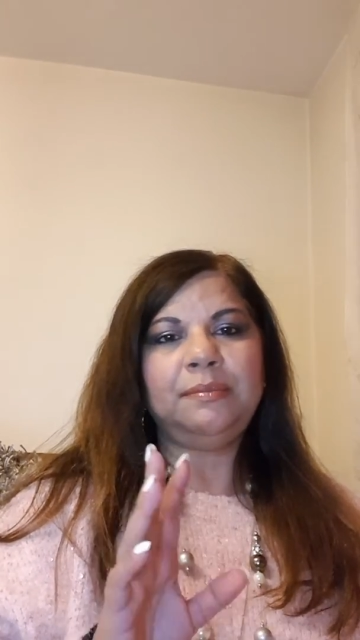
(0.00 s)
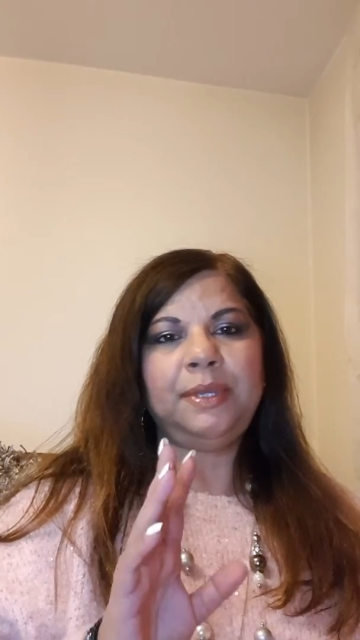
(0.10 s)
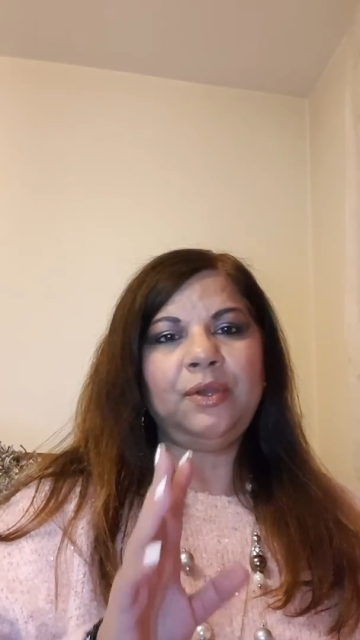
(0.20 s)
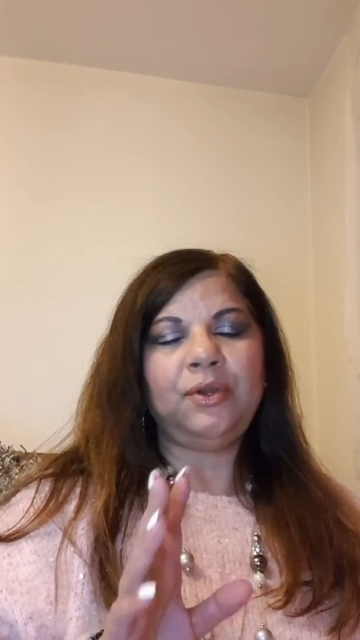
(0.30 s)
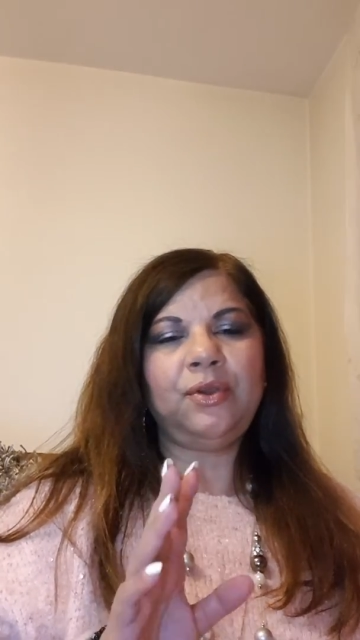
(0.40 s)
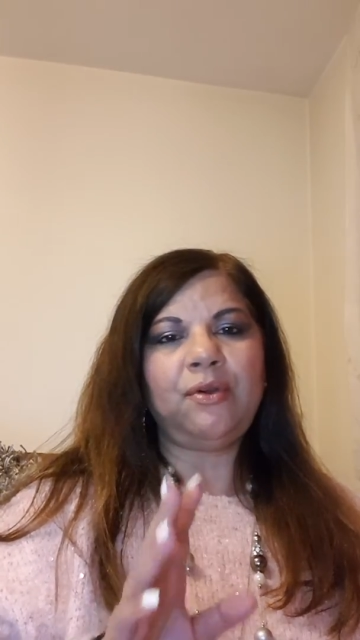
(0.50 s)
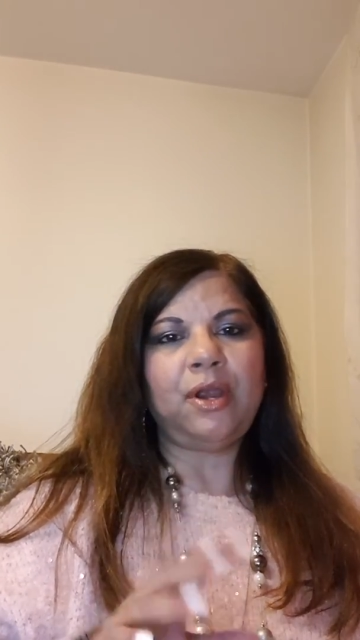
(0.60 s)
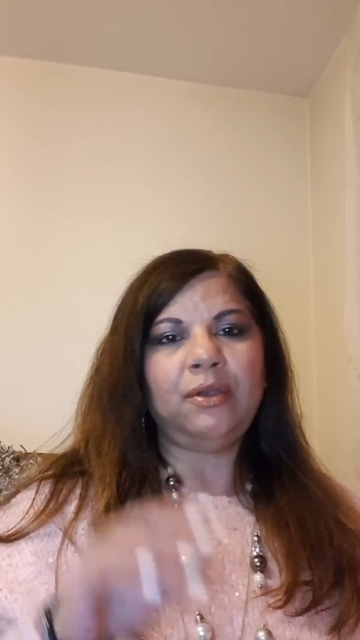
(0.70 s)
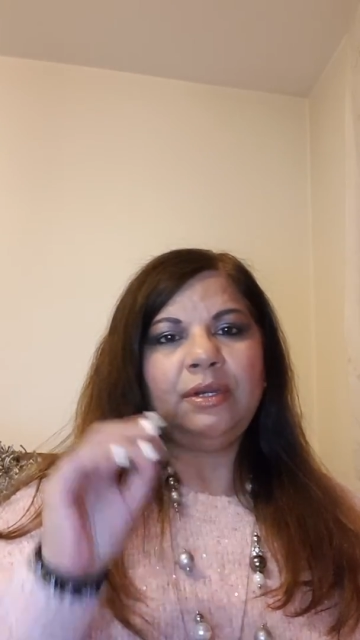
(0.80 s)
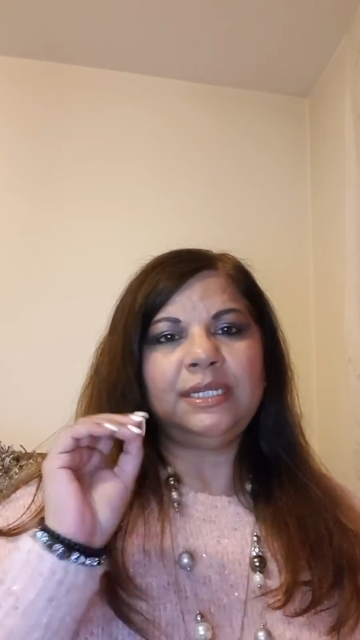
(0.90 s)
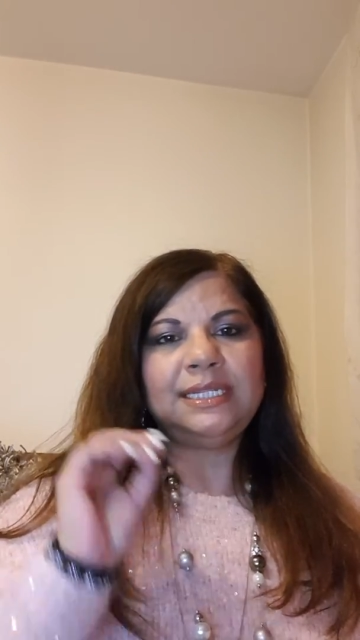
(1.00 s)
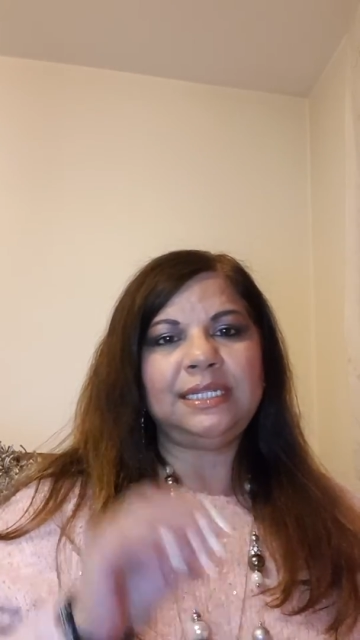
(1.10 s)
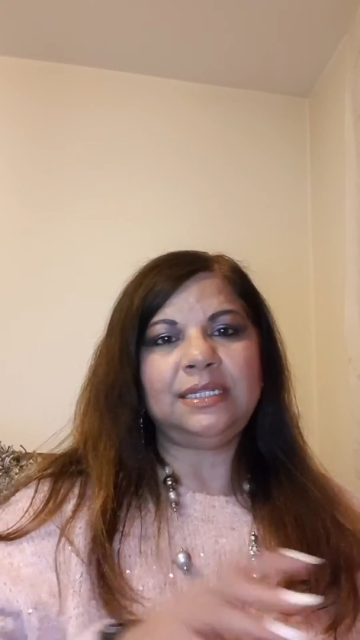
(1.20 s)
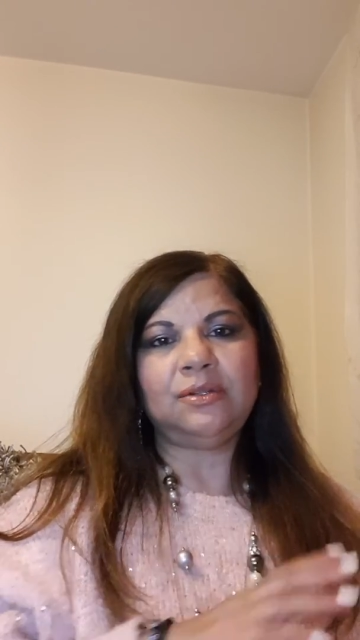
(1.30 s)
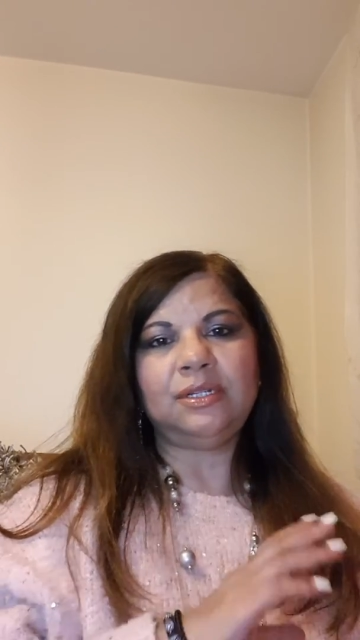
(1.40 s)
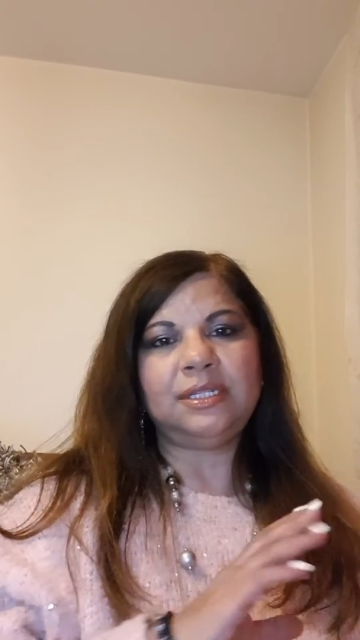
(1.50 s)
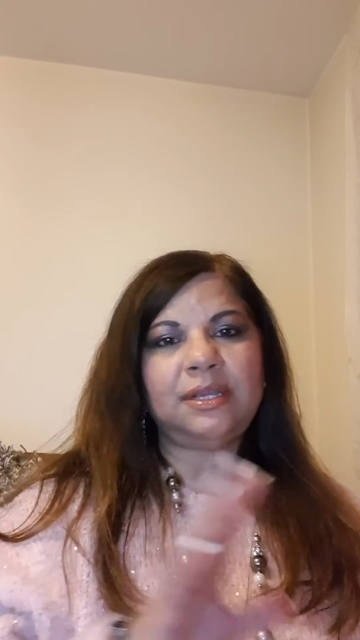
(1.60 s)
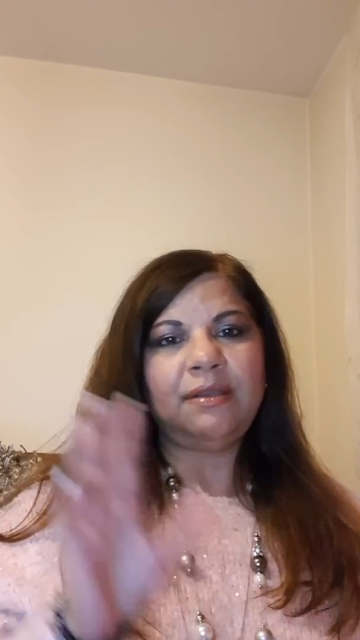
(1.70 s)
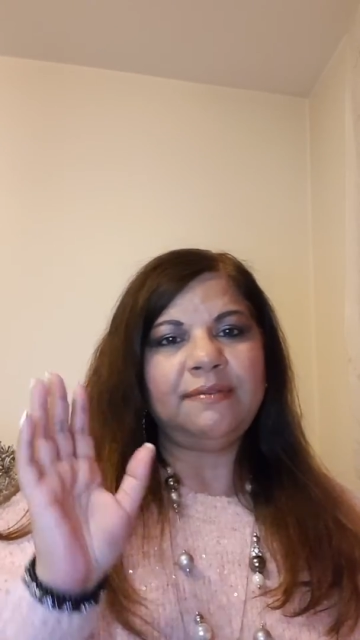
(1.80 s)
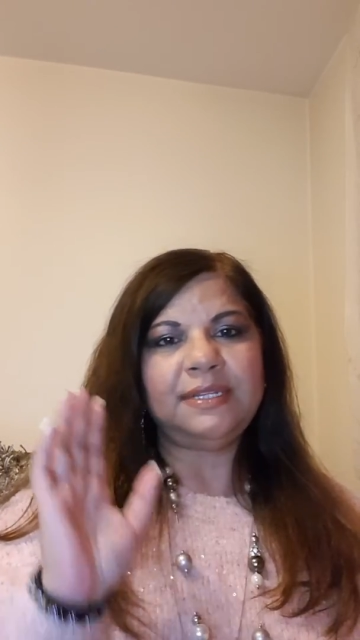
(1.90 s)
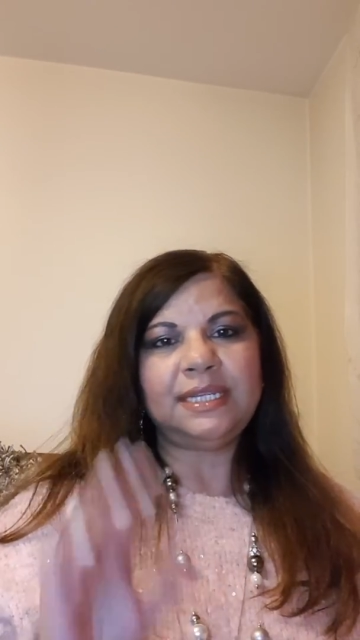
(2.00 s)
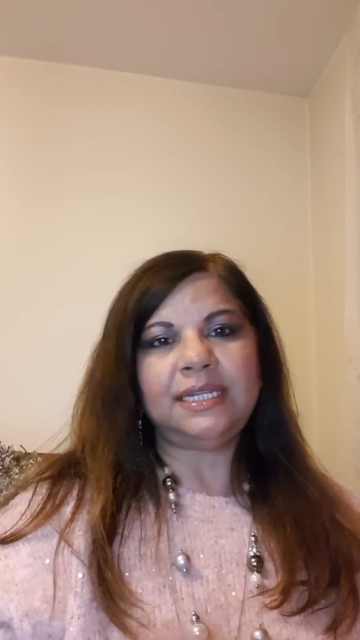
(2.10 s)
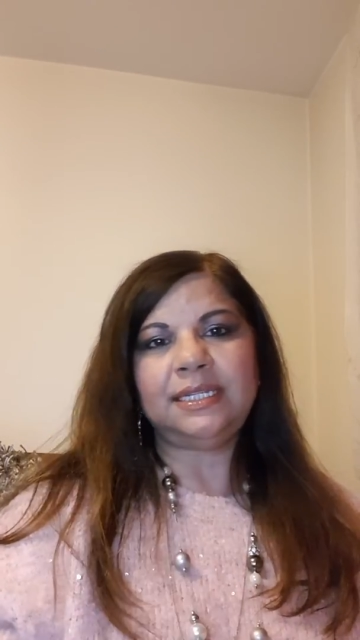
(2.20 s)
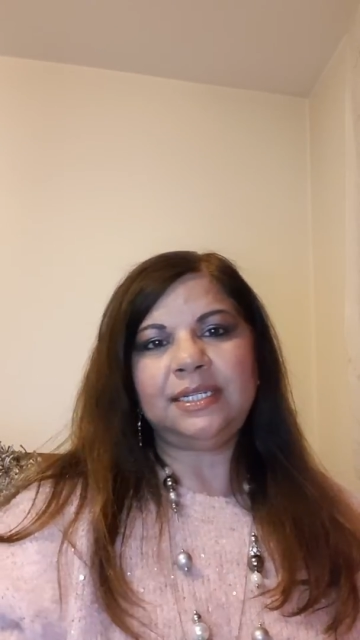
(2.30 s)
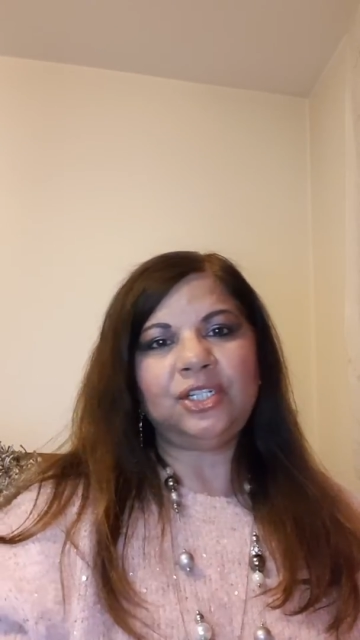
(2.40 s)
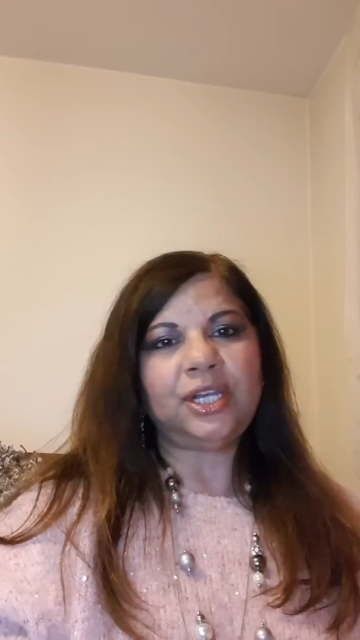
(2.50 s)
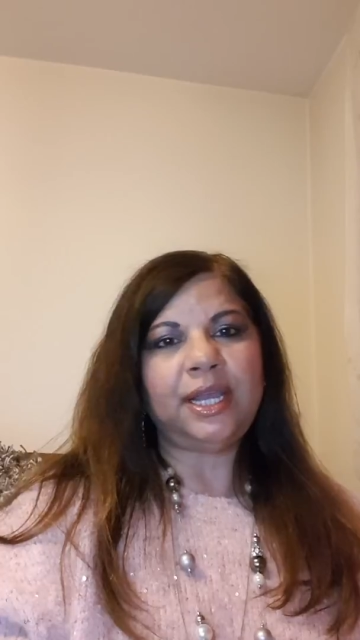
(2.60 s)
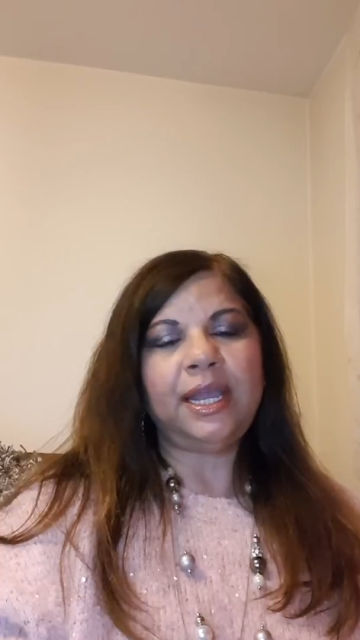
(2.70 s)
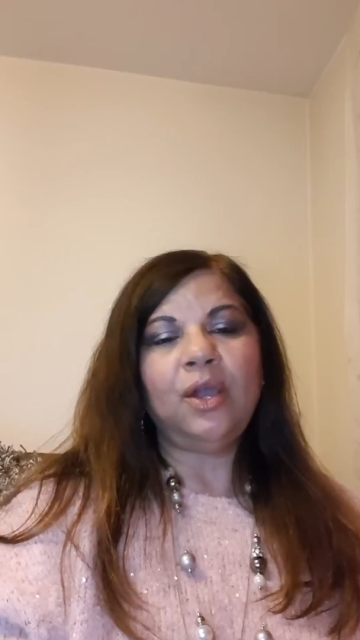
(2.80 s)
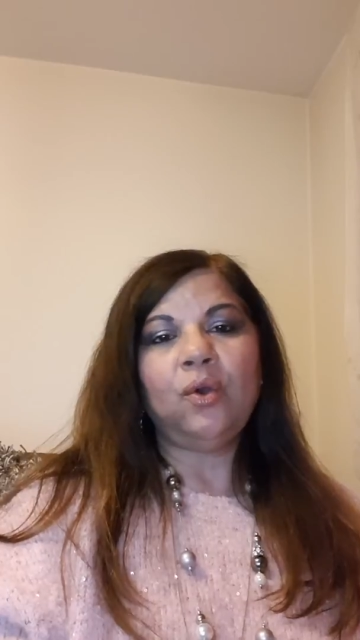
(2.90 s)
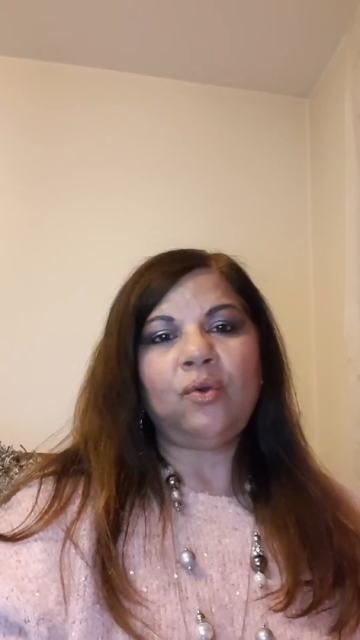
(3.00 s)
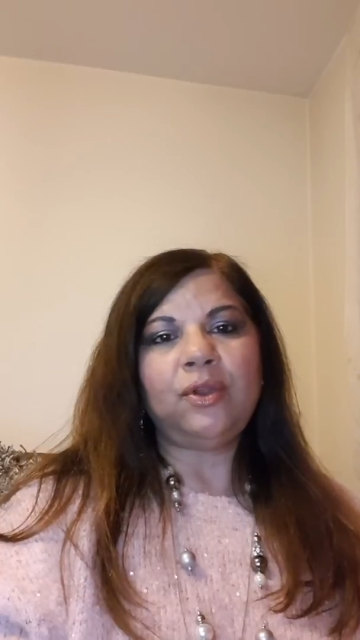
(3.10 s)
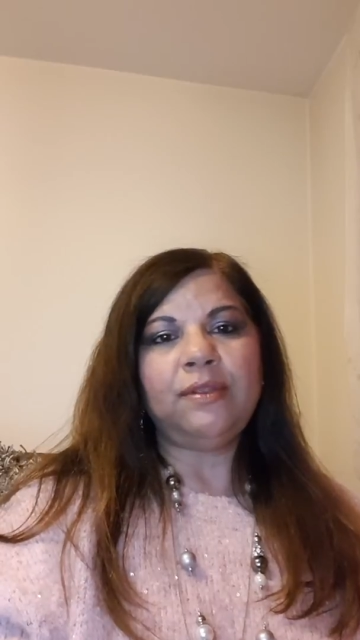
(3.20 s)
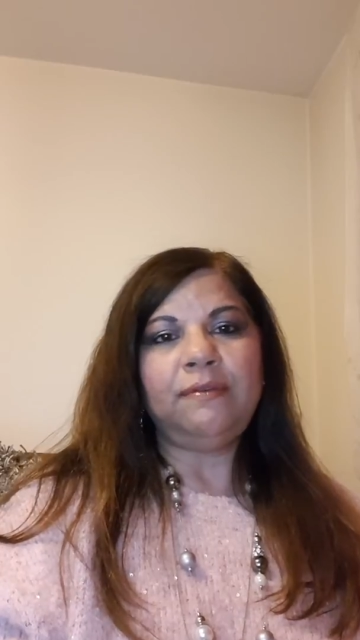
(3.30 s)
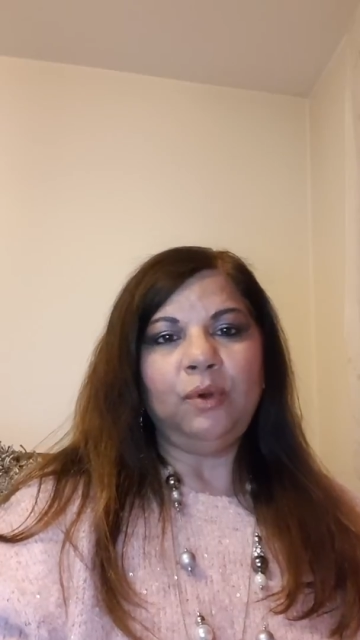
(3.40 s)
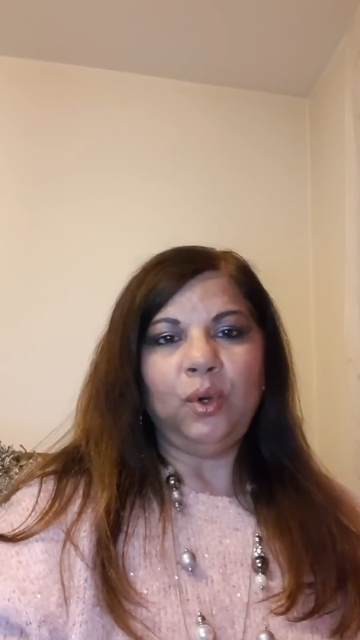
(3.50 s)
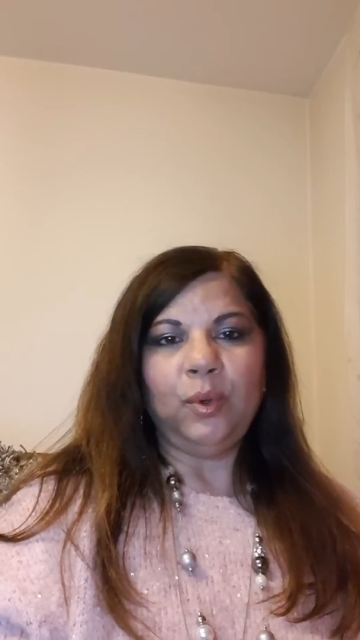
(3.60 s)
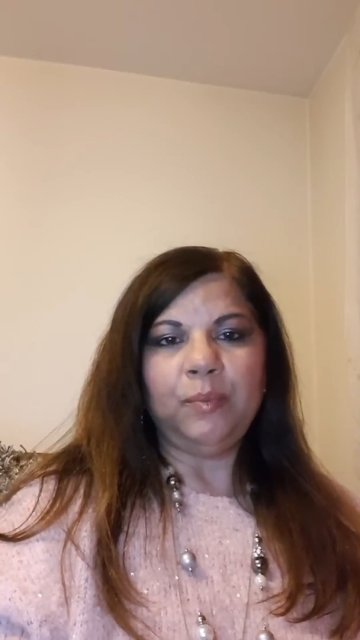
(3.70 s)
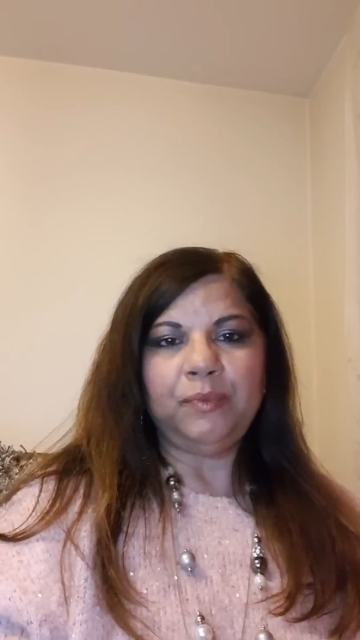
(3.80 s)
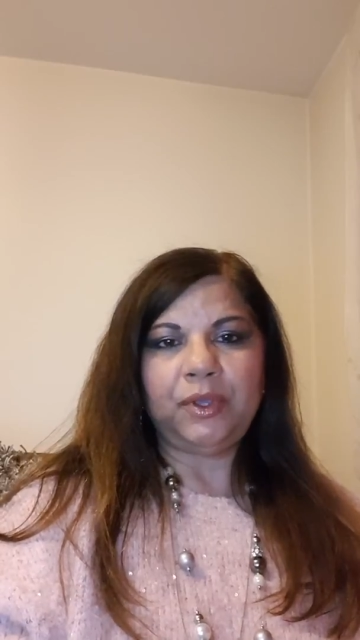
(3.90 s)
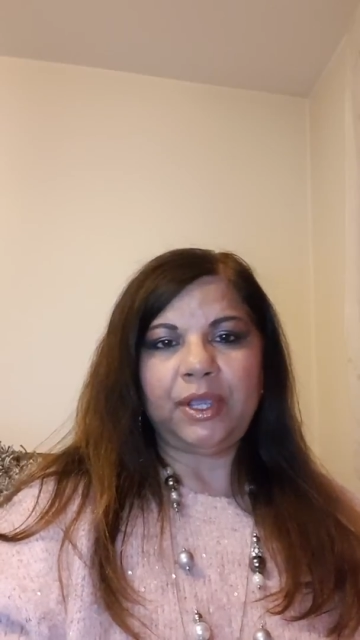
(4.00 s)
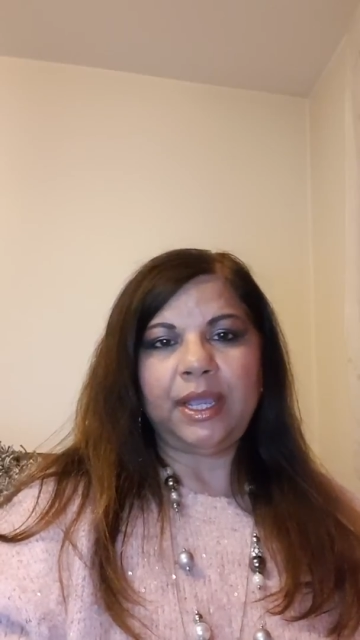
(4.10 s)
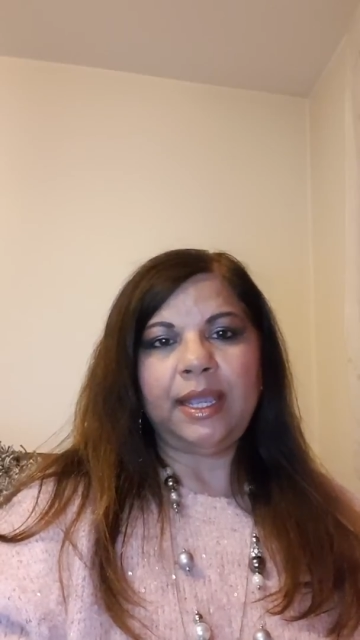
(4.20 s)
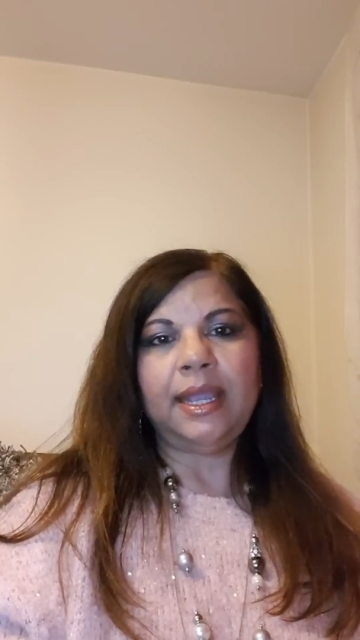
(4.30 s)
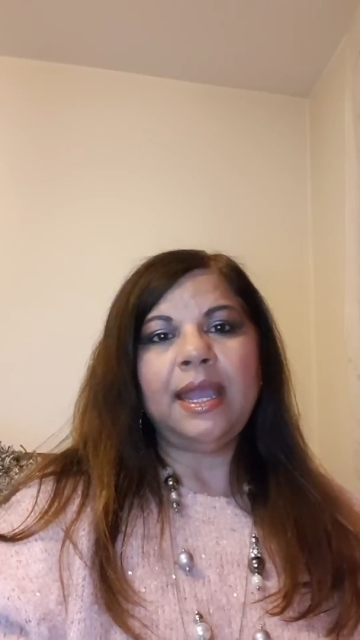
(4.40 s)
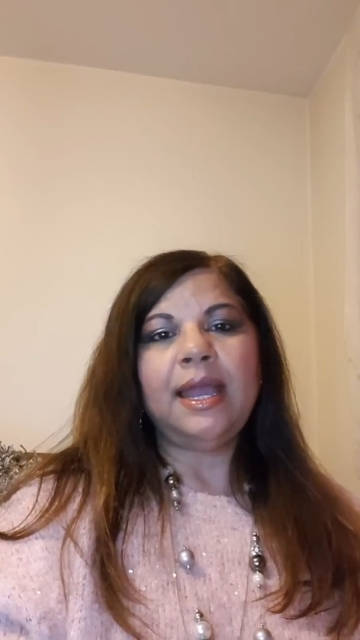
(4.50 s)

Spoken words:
be on your own, sit on a sofa, settee, chair, or on the floor, okay?